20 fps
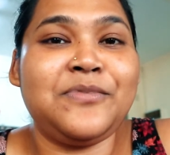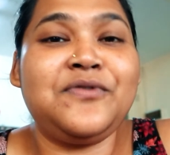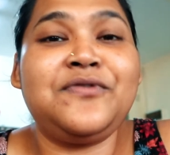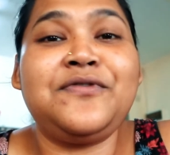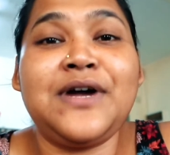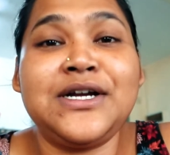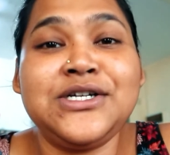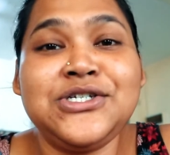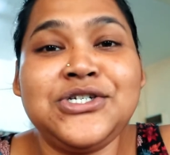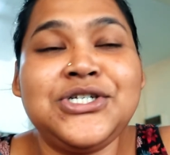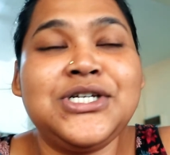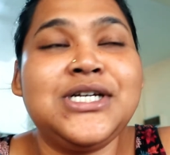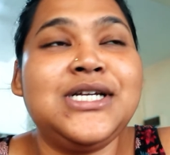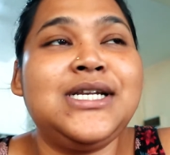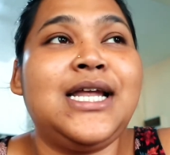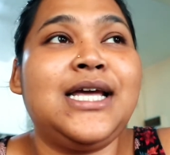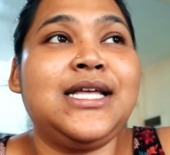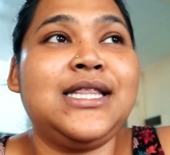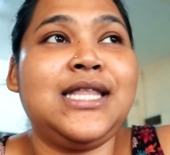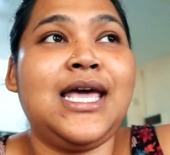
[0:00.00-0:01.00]

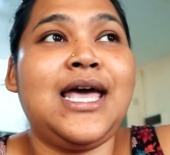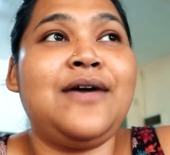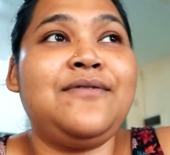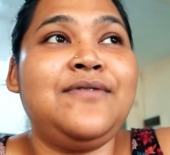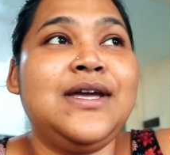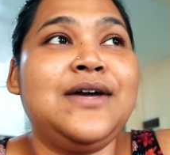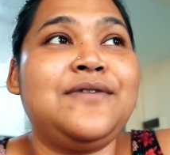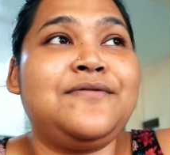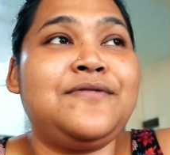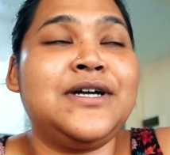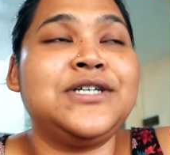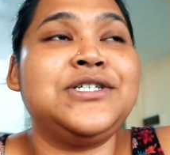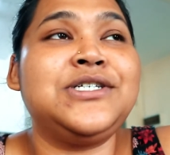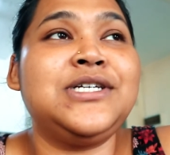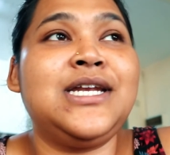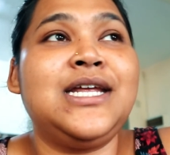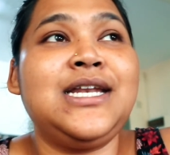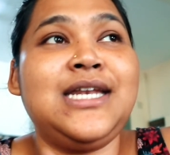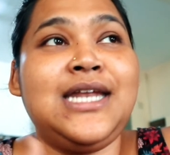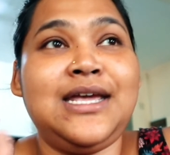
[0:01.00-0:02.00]
function, like they're having a
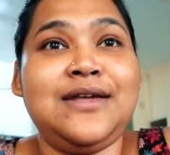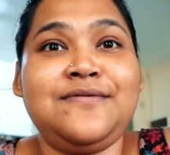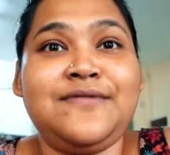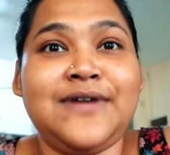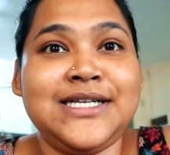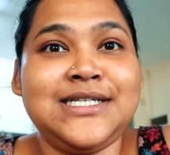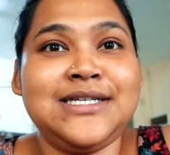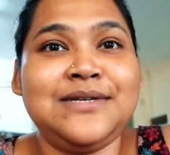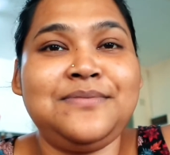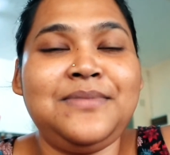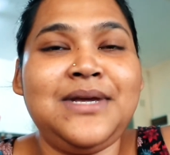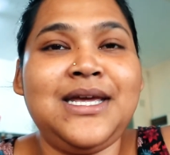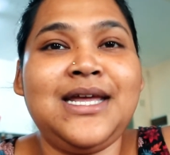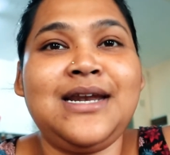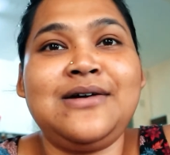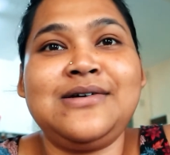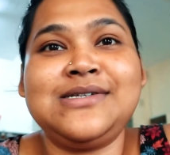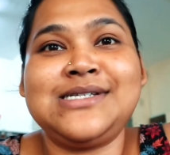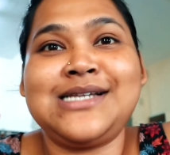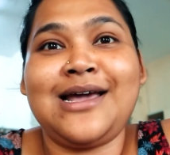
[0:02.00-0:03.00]
function and they invited me,
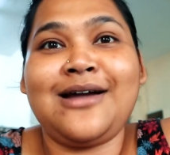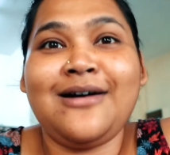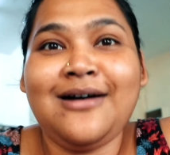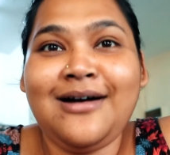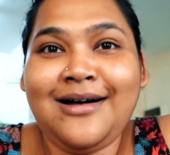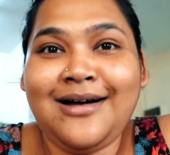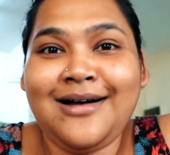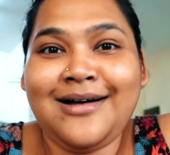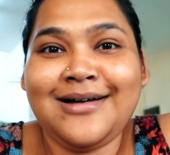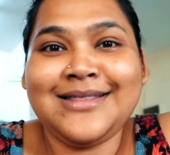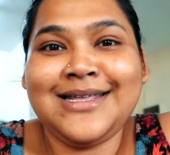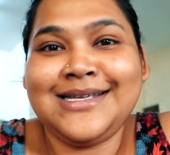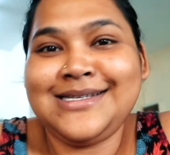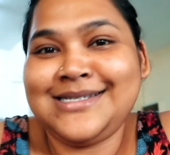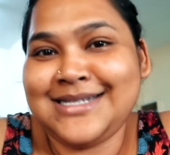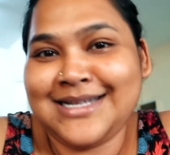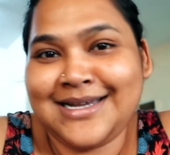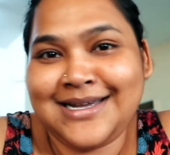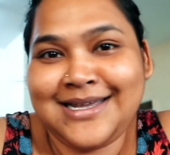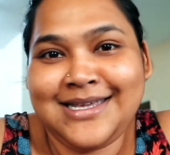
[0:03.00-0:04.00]
and I was like, oh,
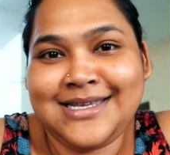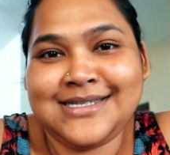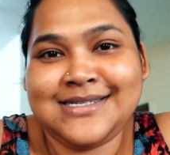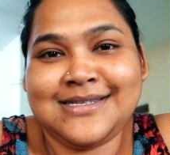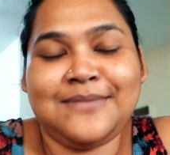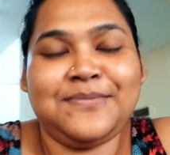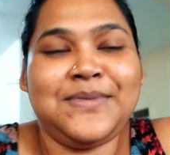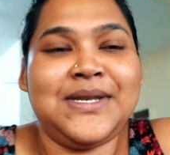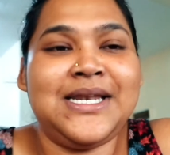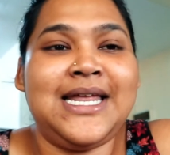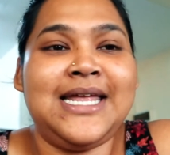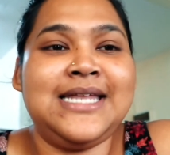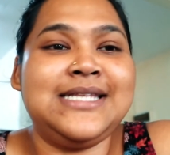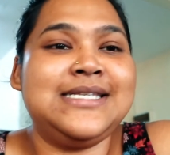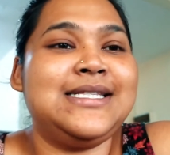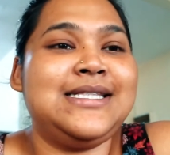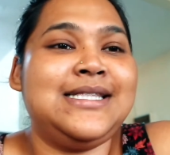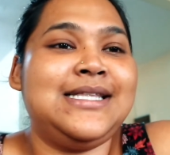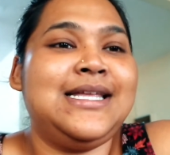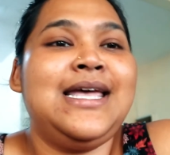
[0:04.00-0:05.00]
that's nice. I mean,
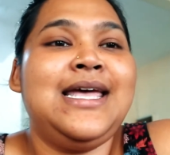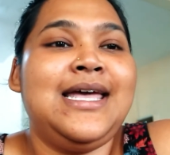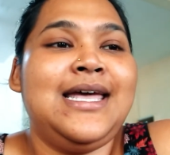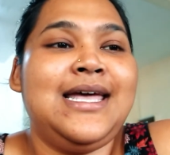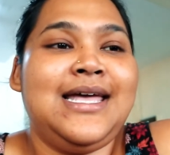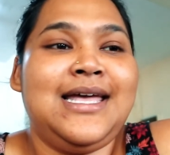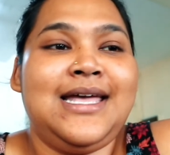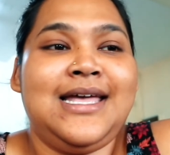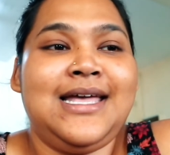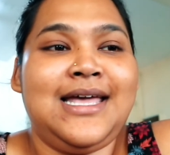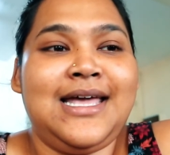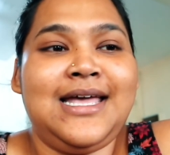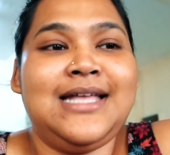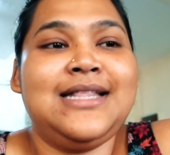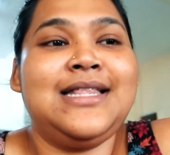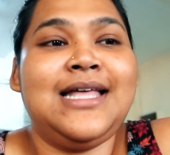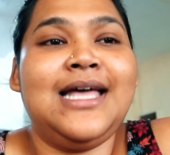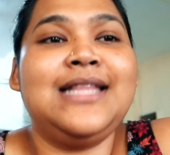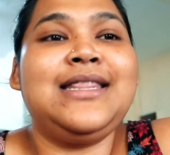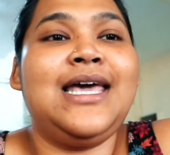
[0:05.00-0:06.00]

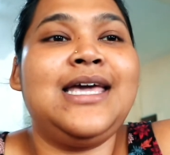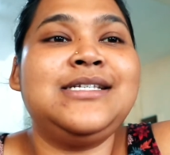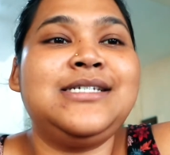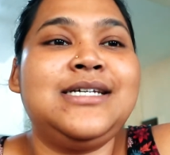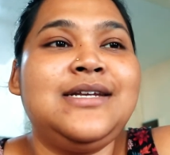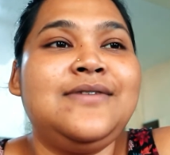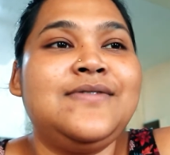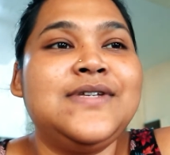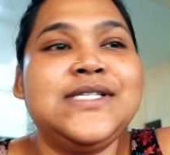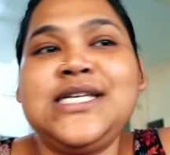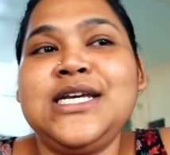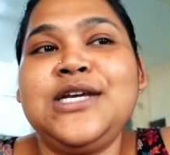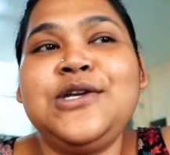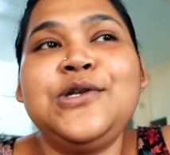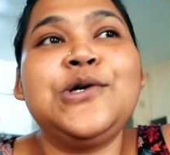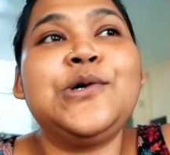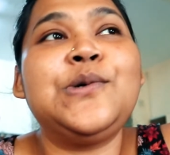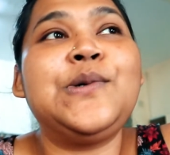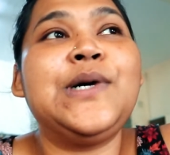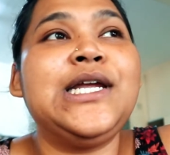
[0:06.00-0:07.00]
the agent even said, you
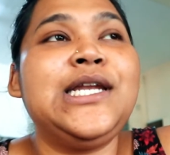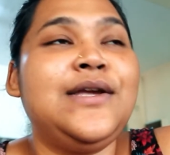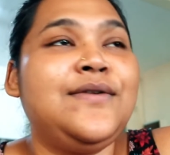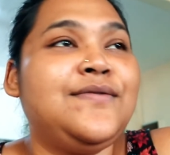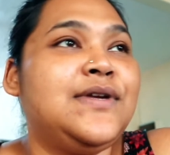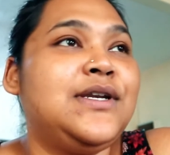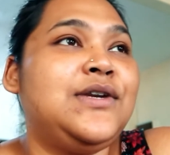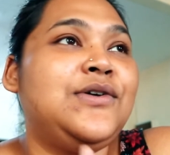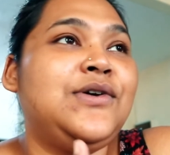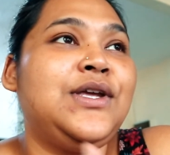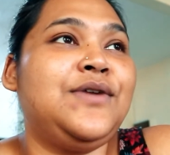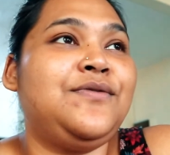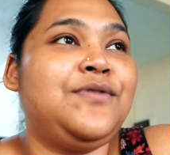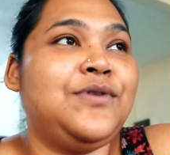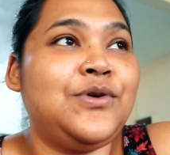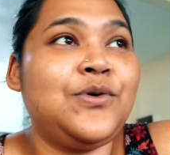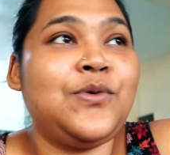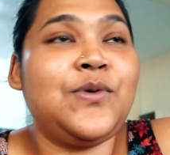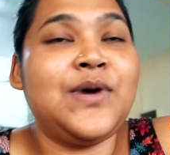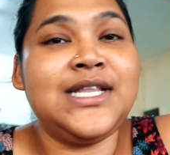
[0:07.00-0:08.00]
know what, even though if
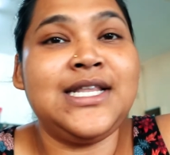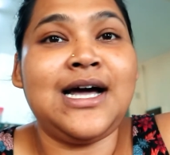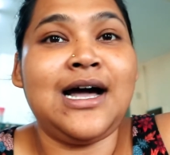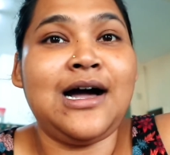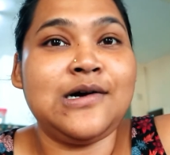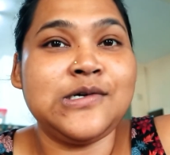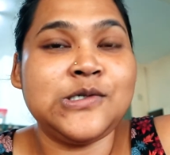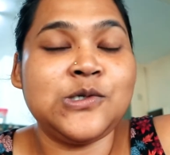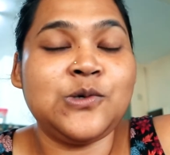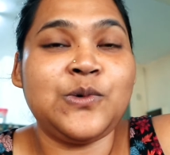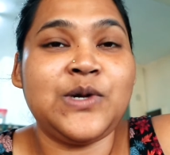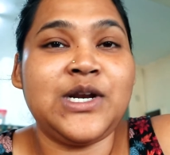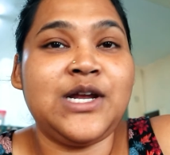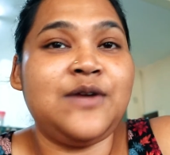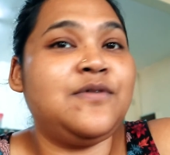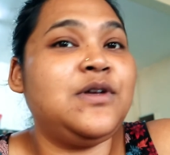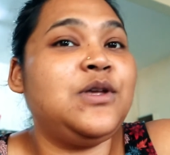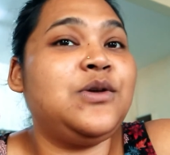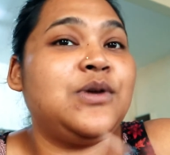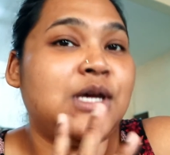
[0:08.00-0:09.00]
you don't want the house or
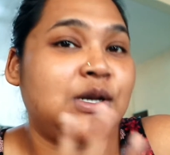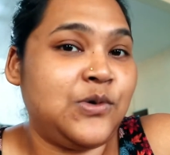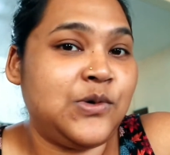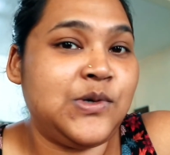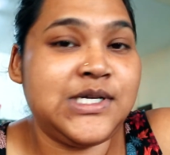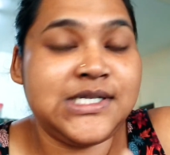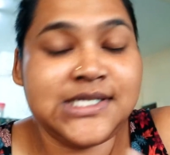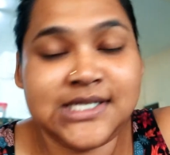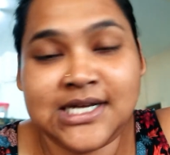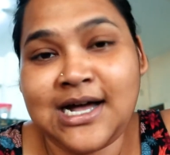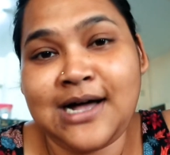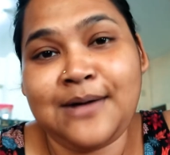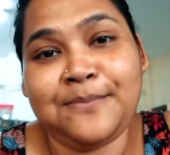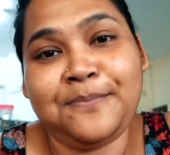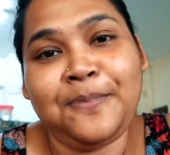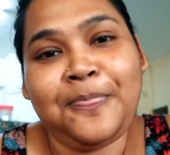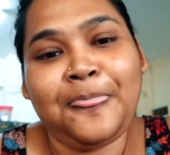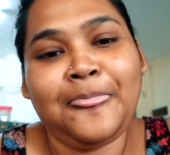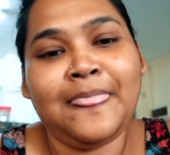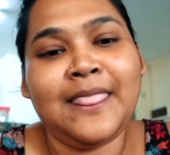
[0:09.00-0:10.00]
whatever, you can always come.